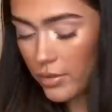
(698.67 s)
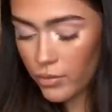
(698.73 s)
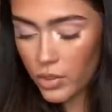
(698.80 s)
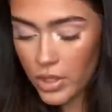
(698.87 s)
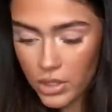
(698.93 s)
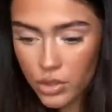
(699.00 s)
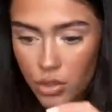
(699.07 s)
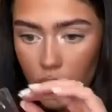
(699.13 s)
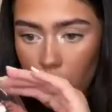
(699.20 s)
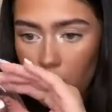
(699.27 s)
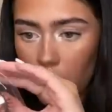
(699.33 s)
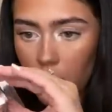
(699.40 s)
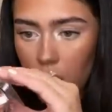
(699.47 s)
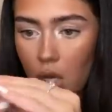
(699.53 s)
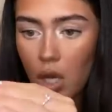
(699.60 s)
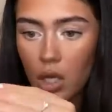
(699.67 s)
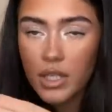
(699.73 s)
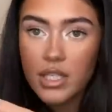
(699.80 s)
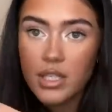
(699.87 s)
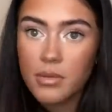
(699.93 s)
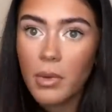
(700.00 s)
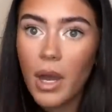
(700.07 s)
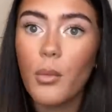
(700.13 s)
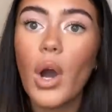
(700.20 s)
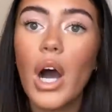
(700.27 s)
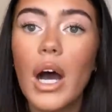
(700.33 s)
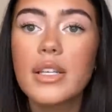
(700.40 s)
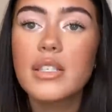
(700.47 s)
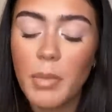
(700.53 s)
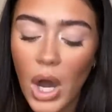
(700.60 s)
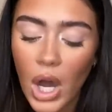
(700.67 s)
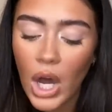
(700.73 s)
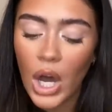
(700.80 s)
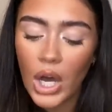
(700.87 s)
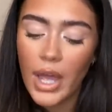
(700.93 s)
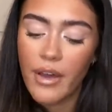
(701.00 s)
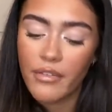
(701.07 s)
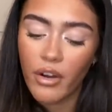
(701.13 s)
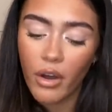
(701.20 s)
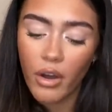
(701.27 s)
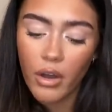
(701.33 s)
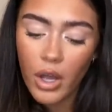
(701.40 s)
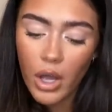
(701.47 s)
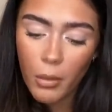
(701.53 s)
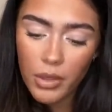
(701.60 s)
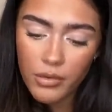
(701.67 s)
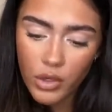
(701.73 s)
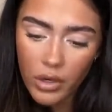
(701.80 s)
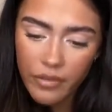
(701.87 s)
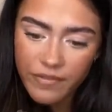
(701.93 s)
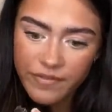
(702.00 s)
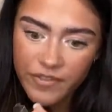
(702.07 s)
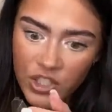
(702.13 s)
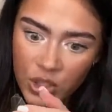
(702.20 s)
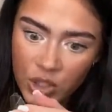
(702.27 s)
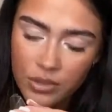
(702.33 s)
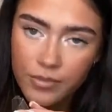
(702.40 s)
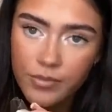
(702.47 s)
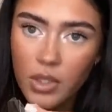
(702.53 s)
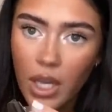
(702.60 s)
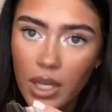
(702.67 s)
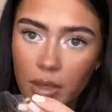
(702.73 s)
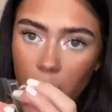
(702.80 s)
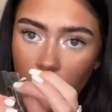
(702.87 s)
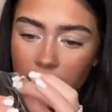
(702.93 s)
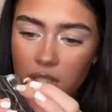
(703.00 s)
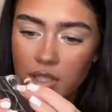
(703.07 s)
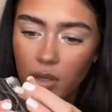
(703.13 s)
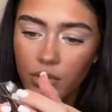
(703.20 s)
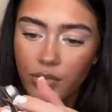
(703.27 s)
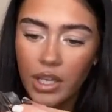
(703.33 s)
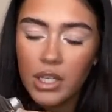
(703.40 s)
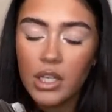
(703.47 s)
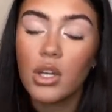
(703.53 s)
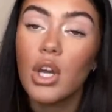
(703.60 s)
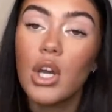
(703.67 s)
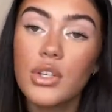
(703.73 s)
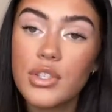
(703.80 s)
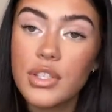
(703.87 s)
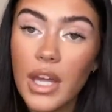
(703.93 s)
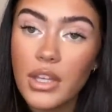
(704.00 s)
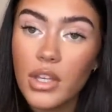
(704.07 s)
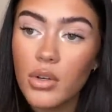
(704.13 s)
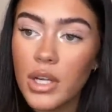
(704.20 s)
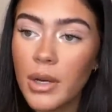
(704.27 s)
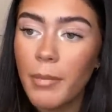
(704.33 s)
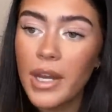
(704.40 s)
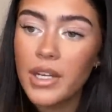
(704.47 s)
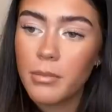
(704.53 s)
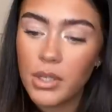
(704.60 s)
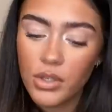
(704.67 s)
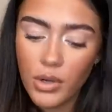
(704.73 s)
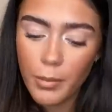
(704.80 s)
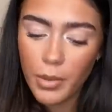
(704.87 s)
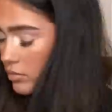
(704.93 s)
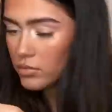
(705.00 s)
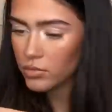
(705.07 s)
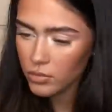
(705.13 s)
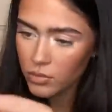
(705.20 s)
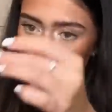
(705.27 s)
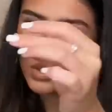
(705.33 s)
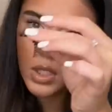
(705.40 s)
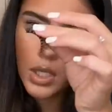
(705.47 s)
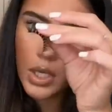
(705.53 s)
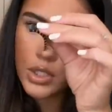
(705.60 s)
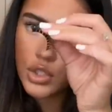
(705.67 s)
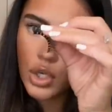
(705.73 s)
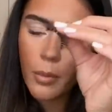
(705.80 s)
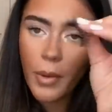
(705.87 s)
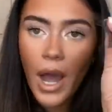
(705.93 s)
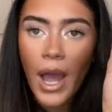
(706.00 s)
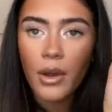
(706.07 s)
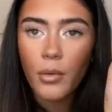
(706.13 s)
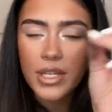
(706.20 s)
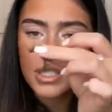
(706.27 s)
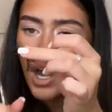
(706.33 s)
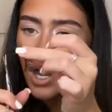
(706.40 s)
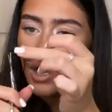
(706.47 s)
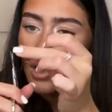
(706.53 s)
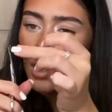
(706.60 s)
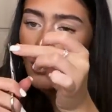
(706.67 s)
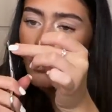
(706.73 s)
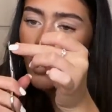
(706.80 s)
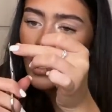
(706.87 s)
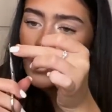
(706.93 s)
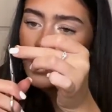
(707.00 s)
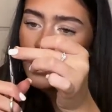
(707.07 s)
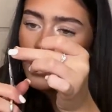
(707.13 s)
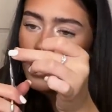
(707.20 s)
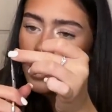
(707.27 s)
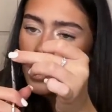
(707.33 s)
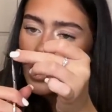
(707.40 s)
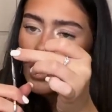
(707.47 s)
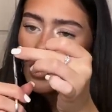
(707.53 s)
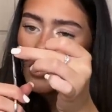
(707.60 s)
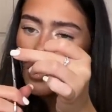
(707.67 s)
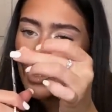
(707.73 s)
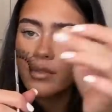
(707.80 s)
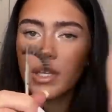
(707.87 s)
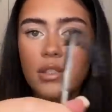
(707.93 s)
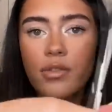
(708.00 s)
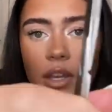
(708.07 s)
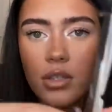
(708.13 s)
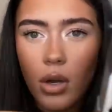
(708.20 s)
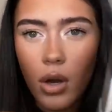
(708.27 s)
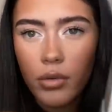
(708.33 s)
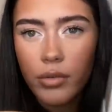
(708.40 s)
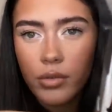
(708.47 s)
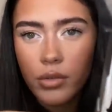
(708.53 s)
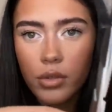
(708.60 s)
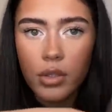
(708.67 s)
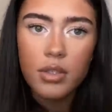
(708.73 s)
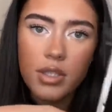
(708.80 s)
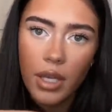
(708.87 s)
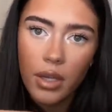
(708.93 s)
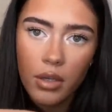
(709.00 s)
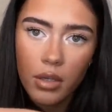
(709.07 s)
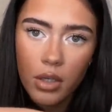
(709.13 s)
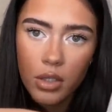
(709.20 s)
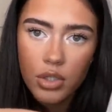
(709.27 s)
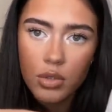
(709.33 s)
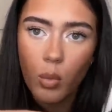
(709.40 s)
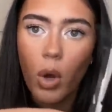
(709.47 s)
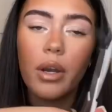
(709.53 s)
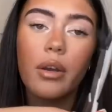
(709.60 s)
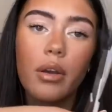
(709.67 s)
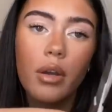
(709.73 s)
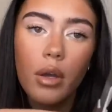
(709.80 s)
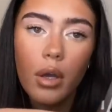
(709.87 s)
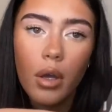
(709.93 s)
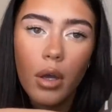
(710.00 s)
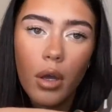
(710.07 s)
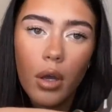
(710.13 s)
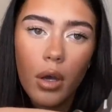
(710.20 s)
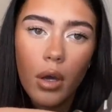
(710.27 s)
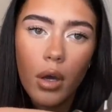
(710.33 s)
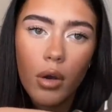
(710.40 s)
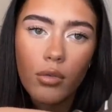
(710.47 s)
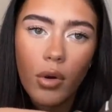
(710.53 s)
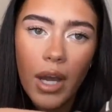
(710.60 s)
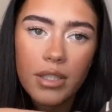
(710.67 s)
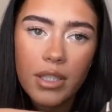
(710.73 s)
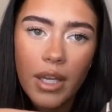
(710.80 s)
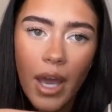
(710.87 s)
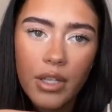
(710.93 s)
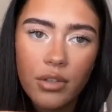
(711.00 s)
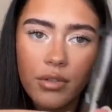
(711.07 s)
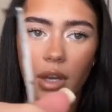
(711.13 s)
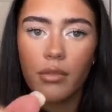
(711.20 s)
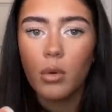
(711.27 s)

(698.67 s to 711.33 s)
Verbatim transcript: for, natural. This is my worst part ever. Where you've got to mm, get them off this little thing and you, you're scared that you're going to bend them and rip them. And chop, I always cut one, one of these things off. You see? Just one. Right to the edge of the other